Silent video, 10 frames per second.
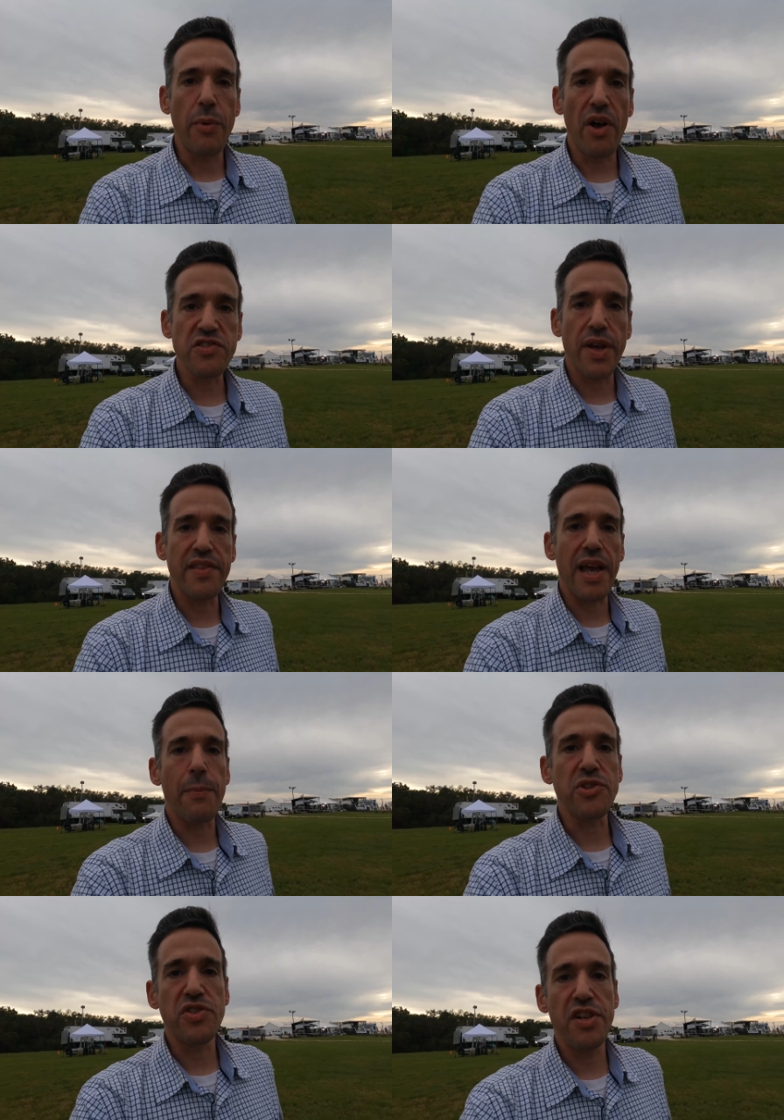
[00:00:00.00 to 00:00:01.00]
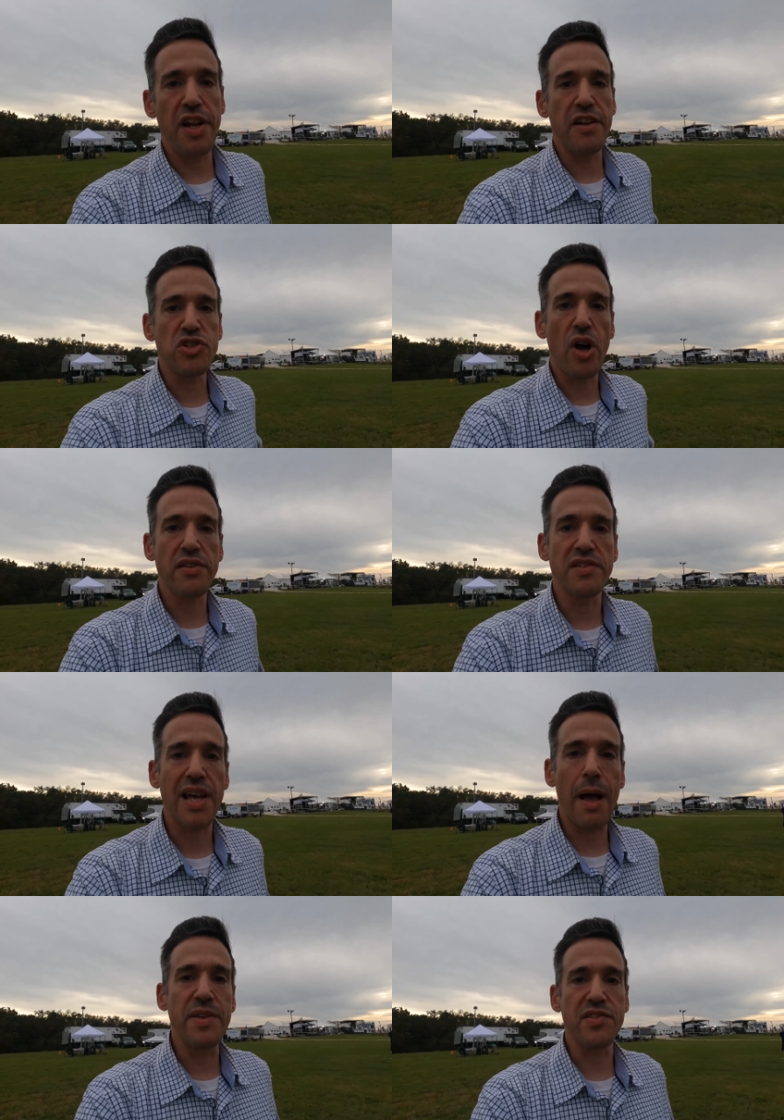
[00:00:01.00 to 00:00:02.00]
Now, we also had the opportunity to talk to
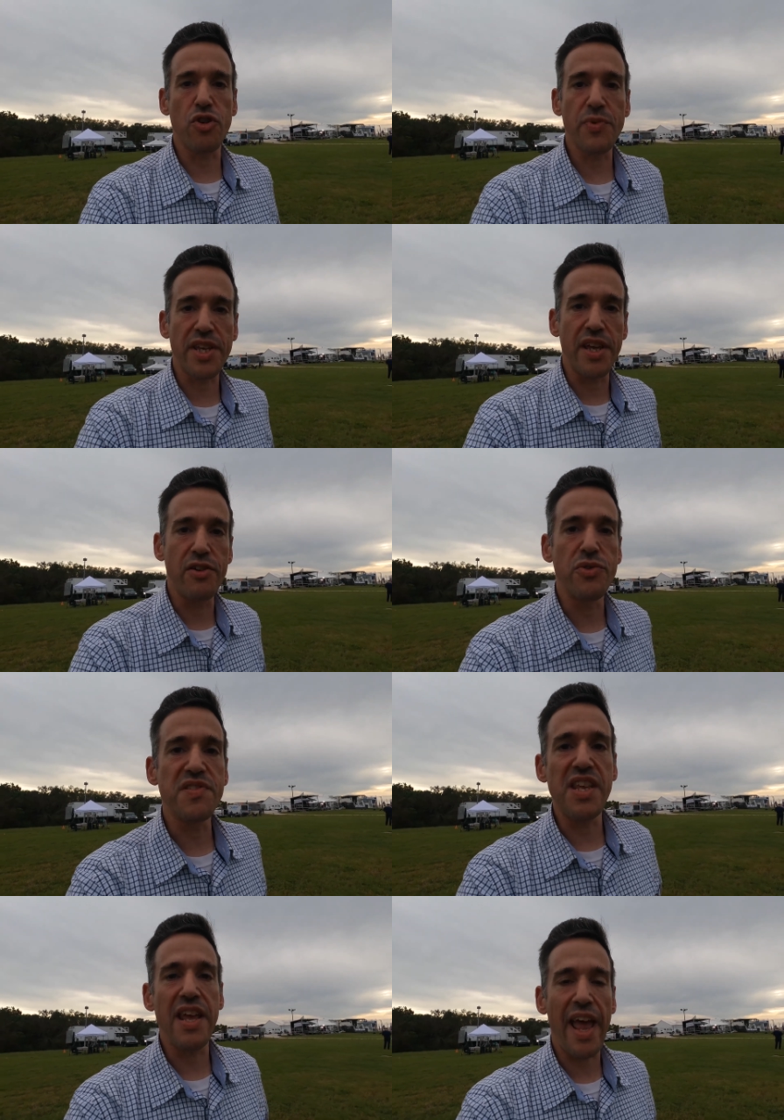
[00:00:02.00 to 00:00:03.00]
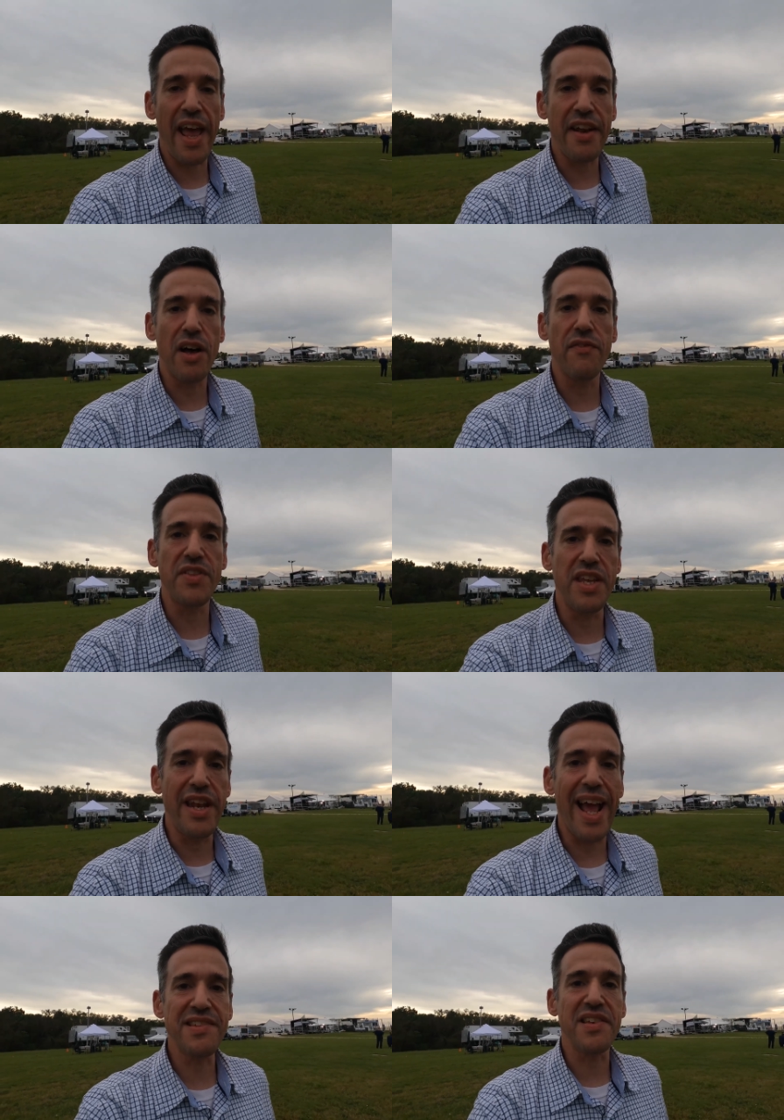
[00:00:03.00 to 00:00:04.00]
Thomas Zurbuchen, who's the head of the
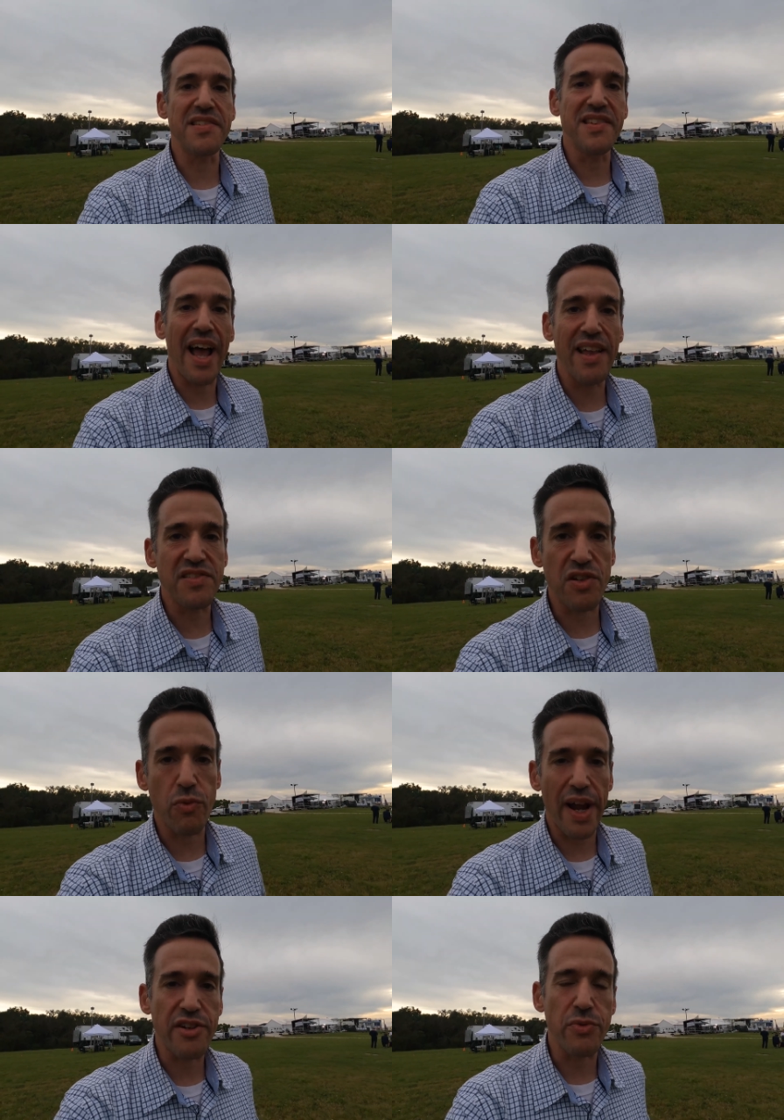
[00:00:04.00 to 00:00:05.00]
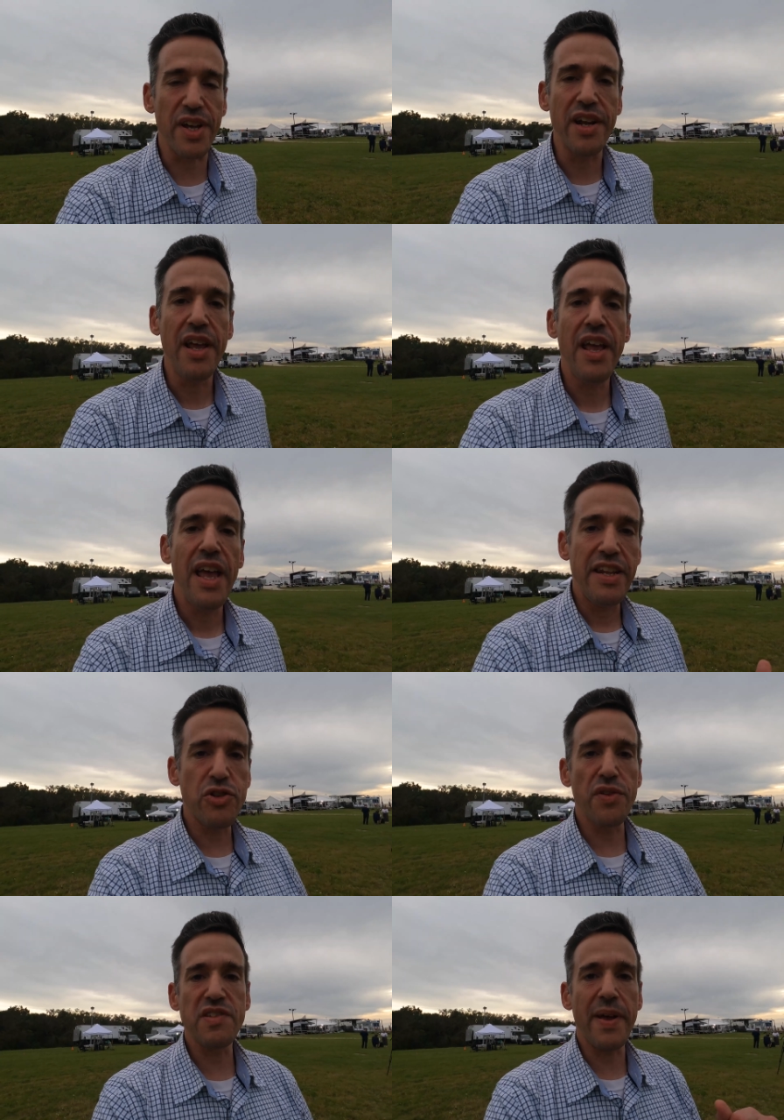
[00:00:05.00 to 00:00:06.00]
NASA Science Directorate. He
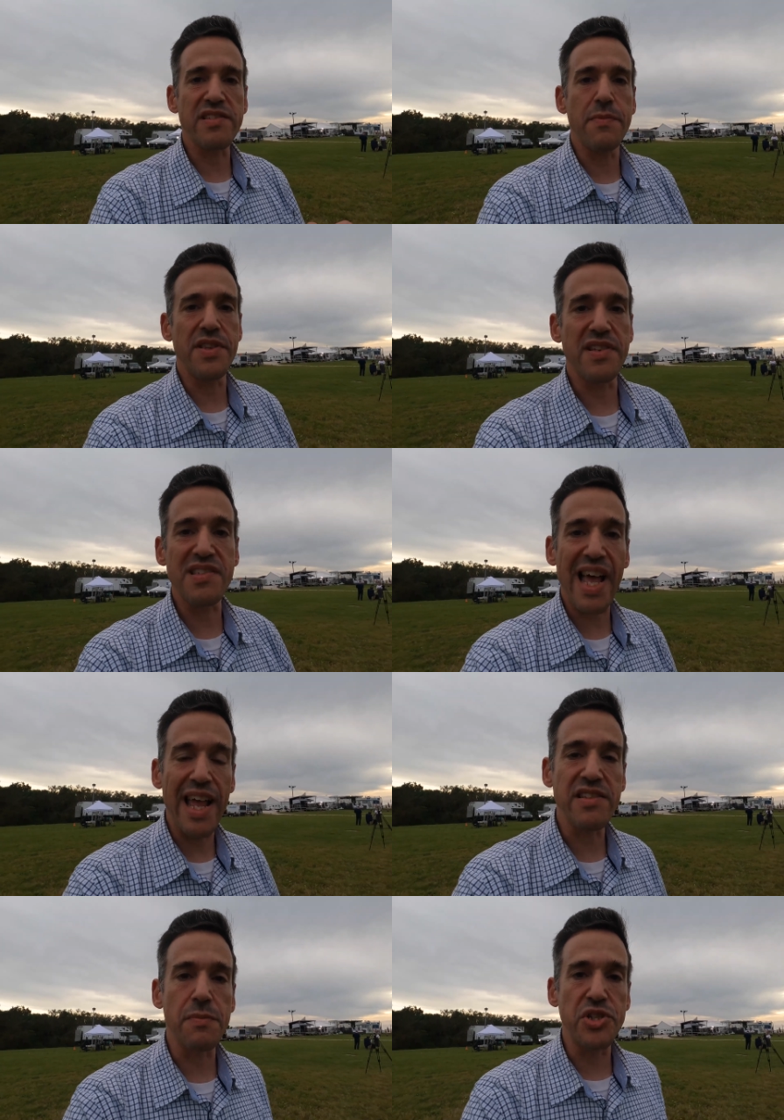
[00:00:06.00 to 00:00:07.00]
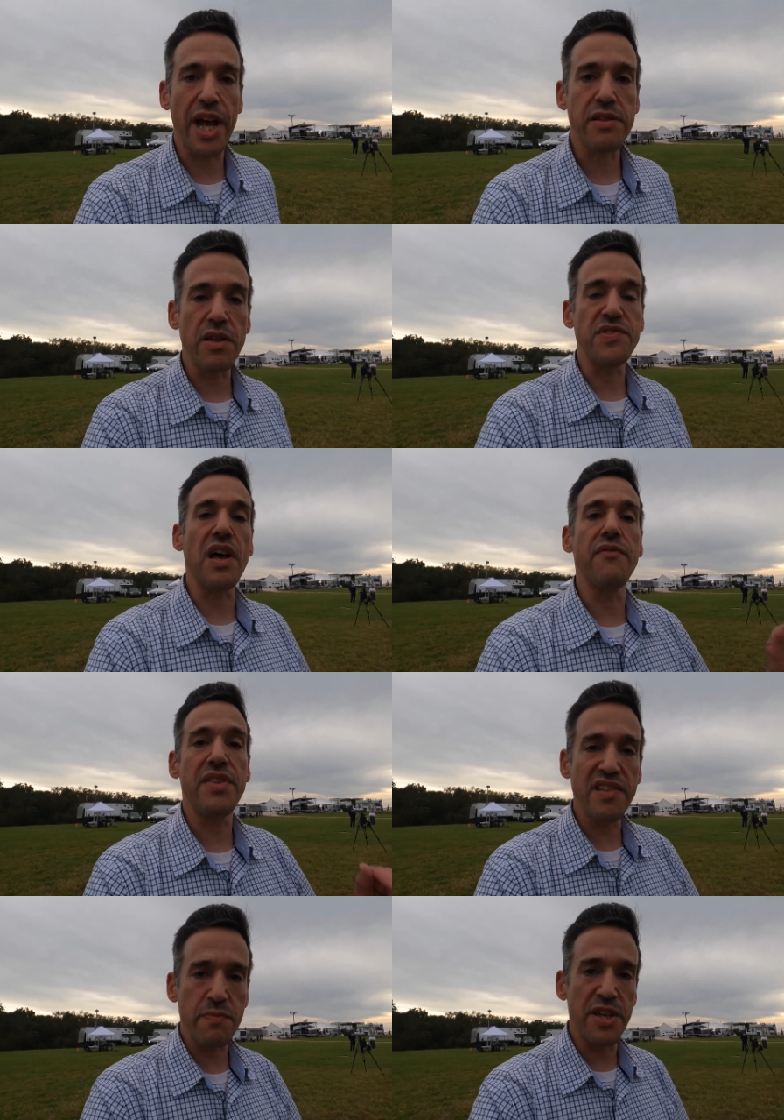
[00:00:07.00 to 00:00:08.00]
told us about some of the science objectives
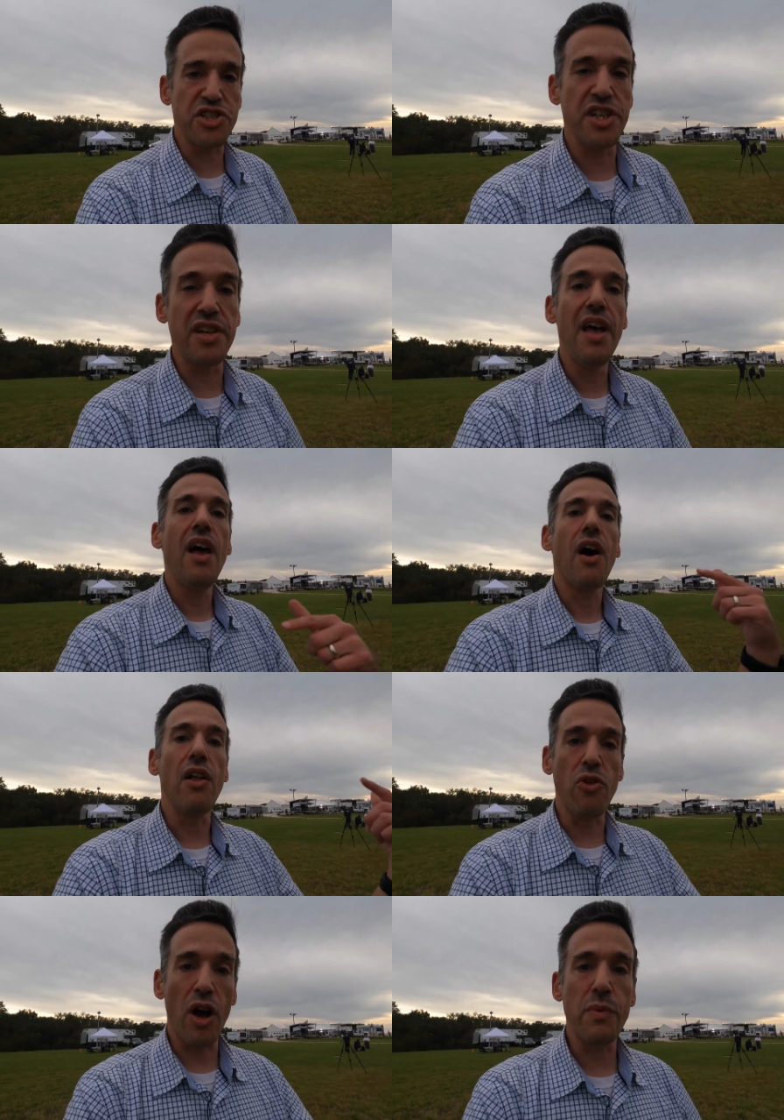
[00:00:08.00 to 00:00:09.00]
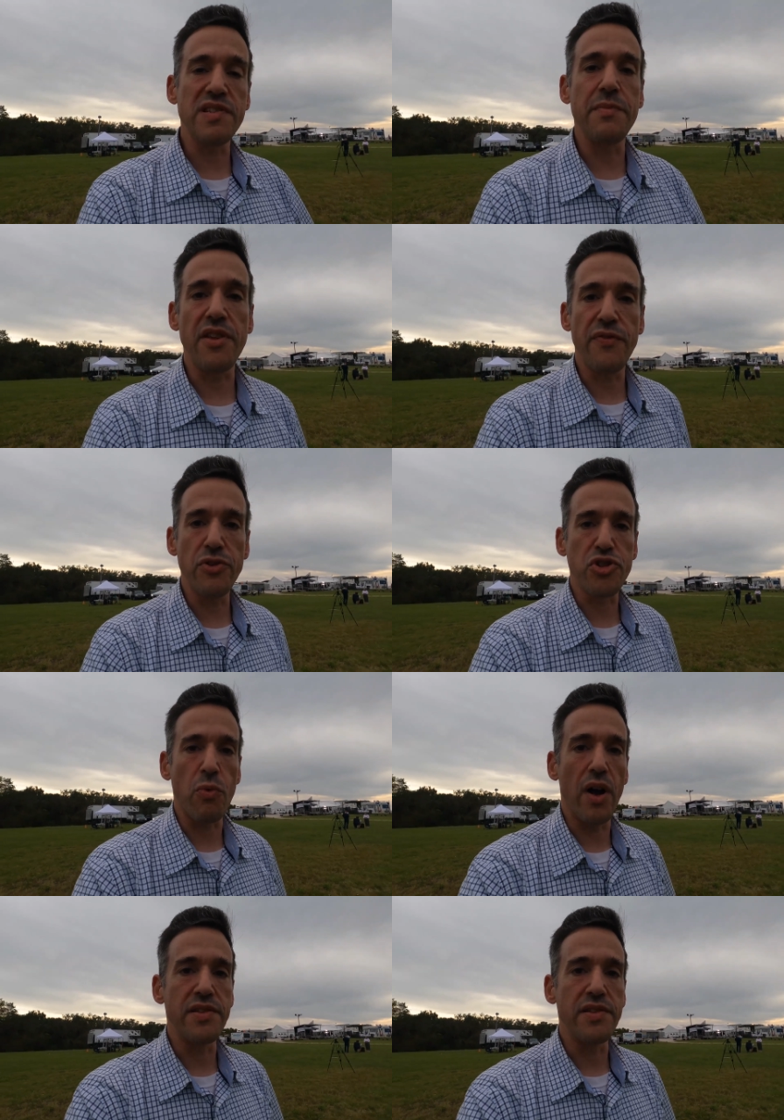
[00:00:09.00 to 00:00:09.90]
of this mission, along with some of the future